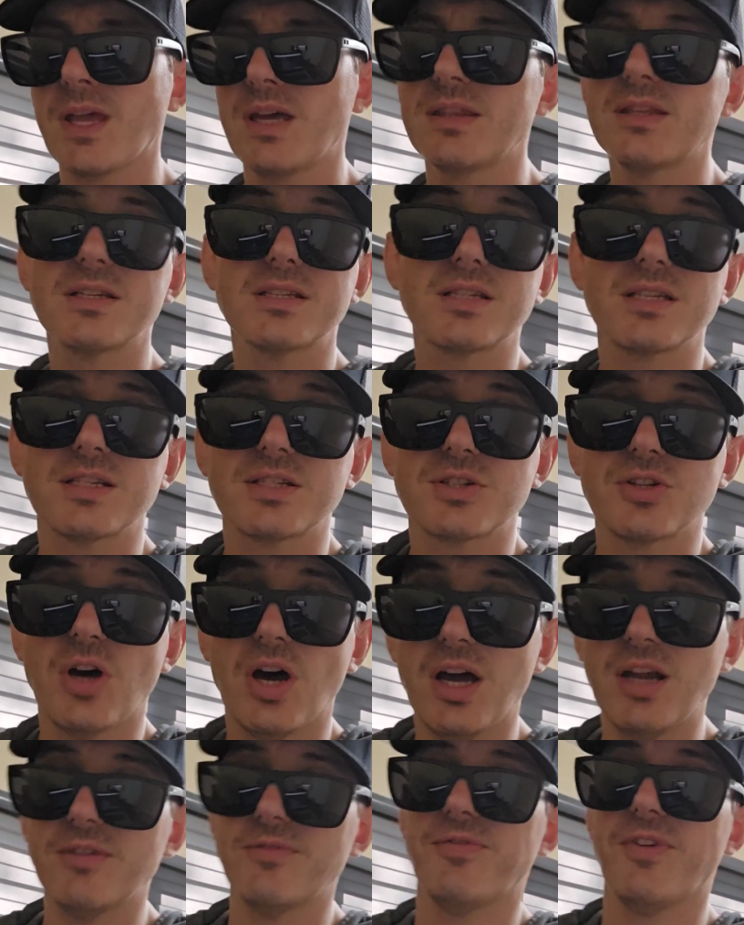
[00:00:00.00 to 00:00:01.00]
This is
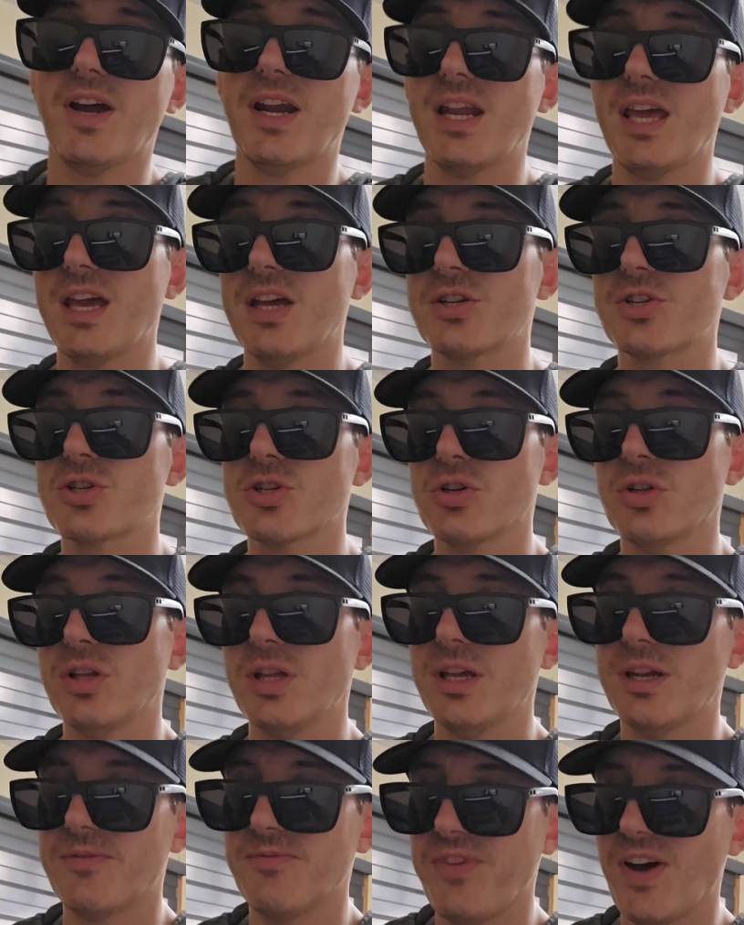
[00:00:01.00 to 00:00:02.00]
not financial
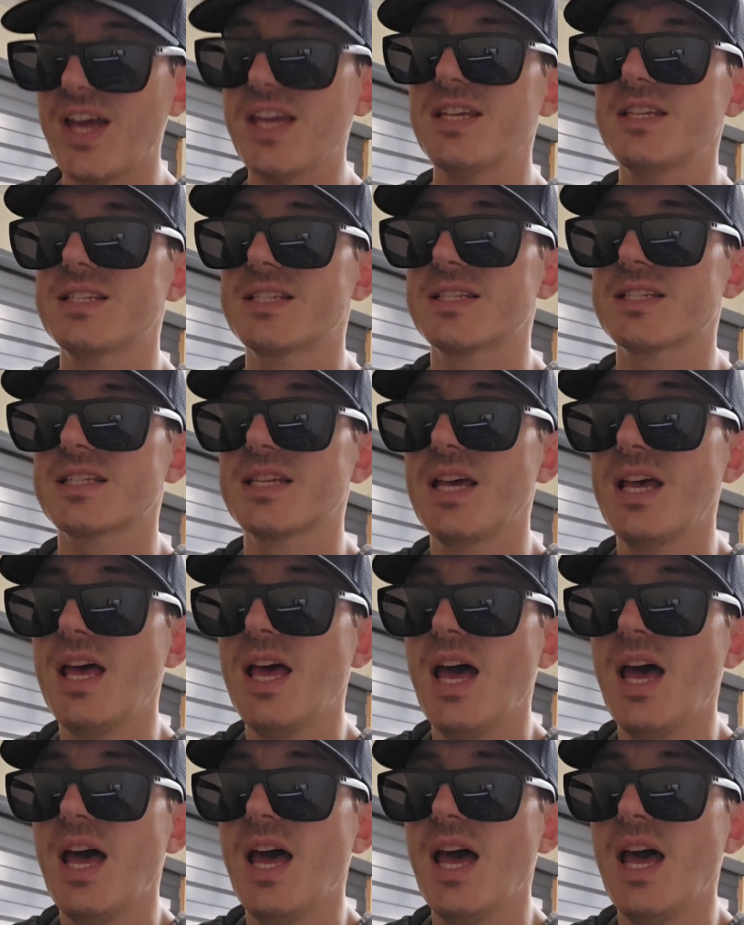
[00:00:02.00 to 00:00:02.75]
advice.